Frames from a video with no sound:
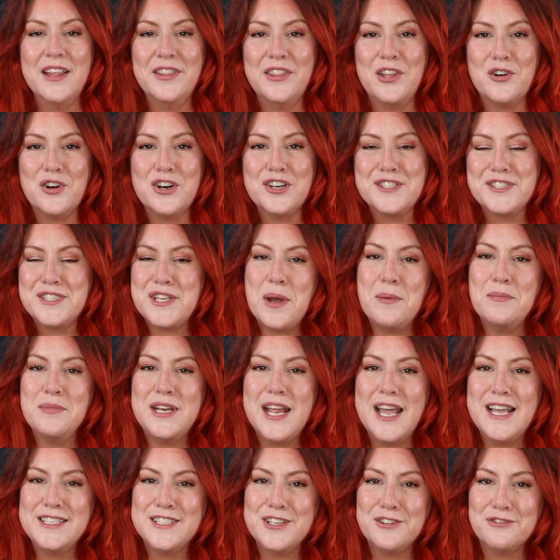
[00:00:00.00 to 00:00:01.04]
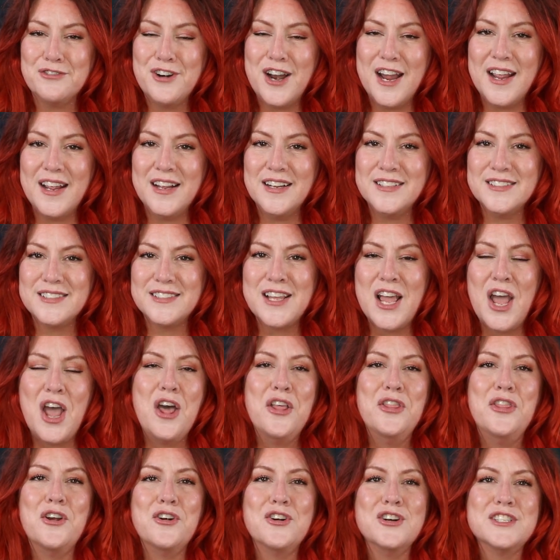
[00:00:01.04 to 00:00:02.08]
There are some days it rains.
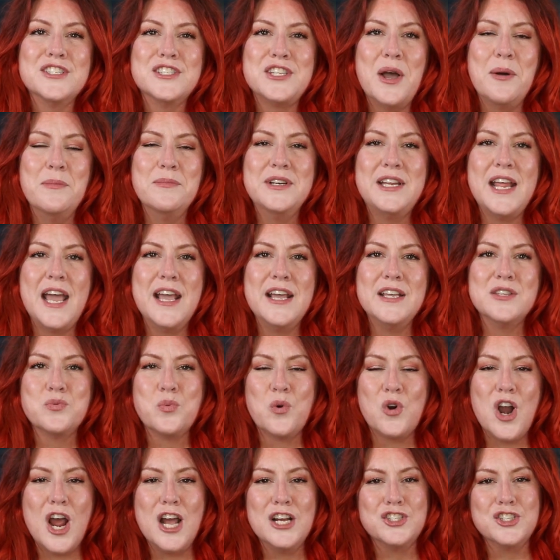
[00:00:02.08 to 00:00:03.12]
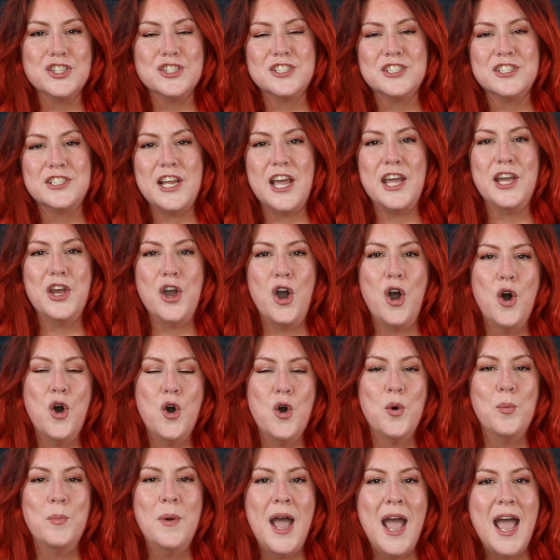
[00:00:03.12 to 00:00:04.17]
There are some days where I should stay
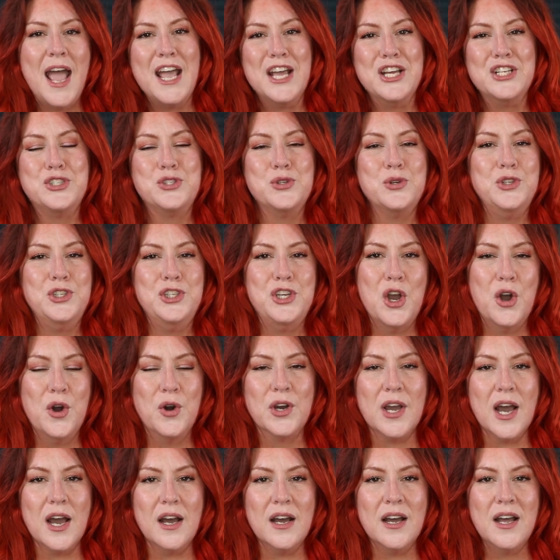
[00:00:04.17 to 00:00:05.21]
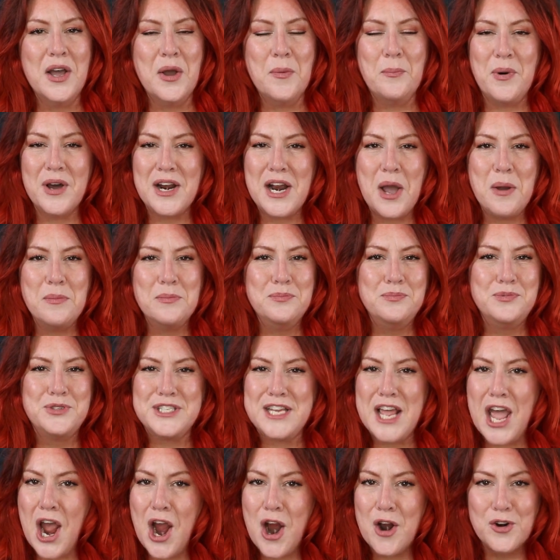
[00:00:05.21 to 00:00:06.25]
home and do yoga, but I'm
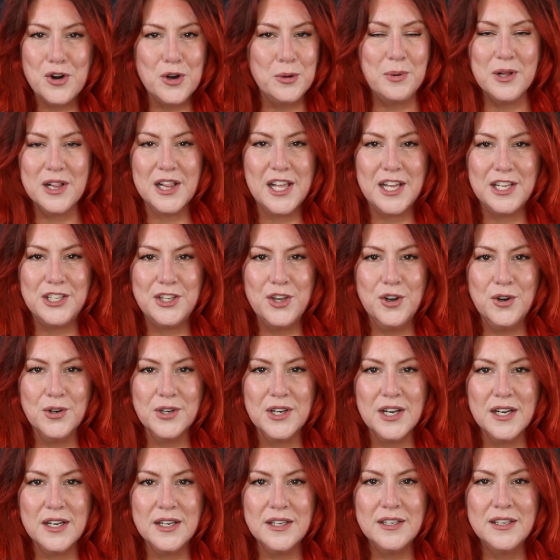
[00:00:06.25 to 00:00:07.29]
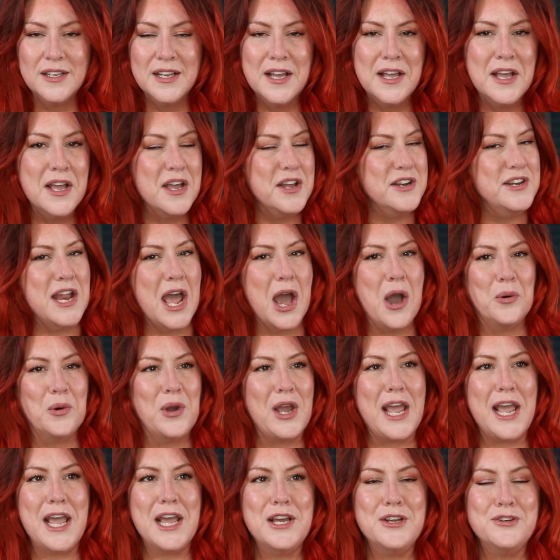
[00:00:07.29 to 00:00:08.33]
terrible at yoga. Now,
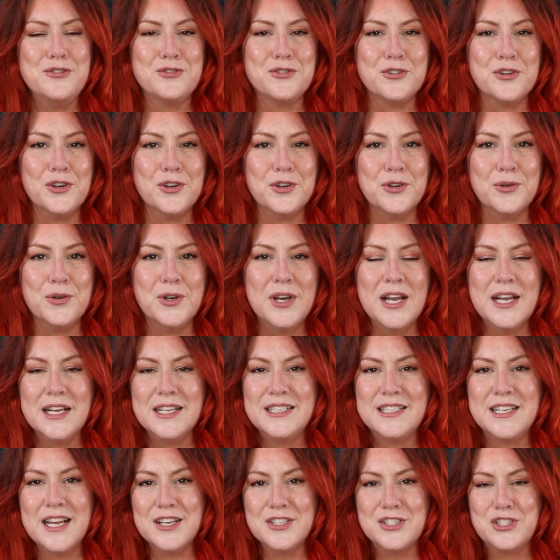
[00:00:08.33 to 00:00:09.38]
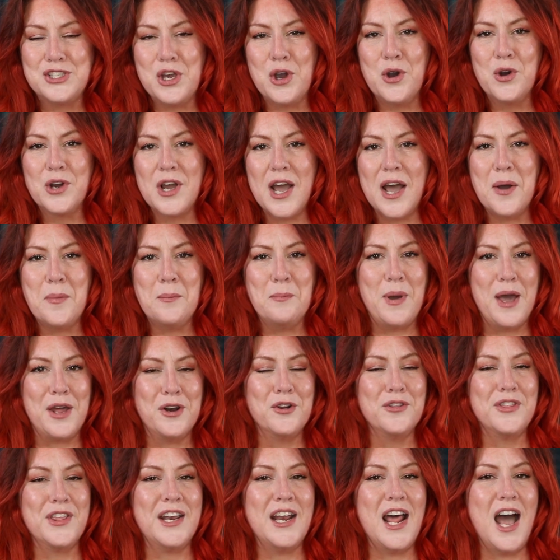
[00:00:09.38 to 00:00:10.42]
Andrew does yoga
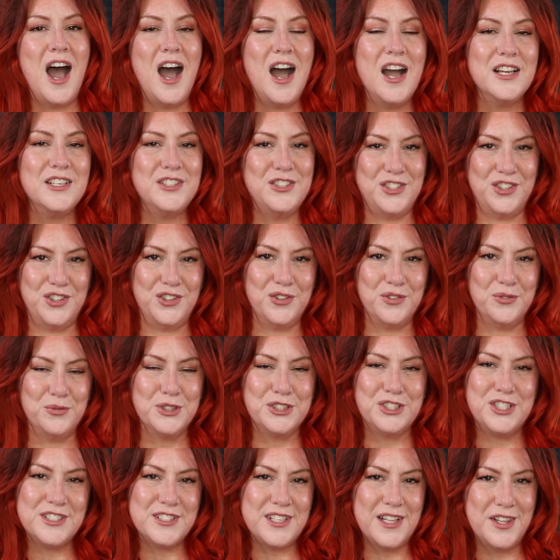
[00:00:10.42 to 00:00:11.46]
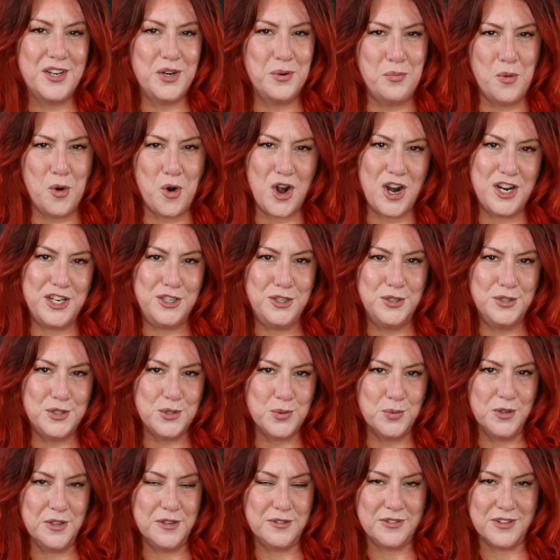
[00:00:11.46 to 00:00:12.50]
better than I do, which is a little more
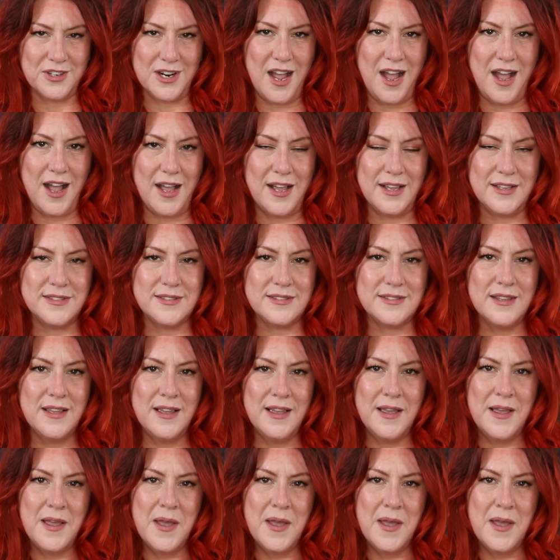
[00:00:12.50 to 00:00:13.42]
unusual for guys.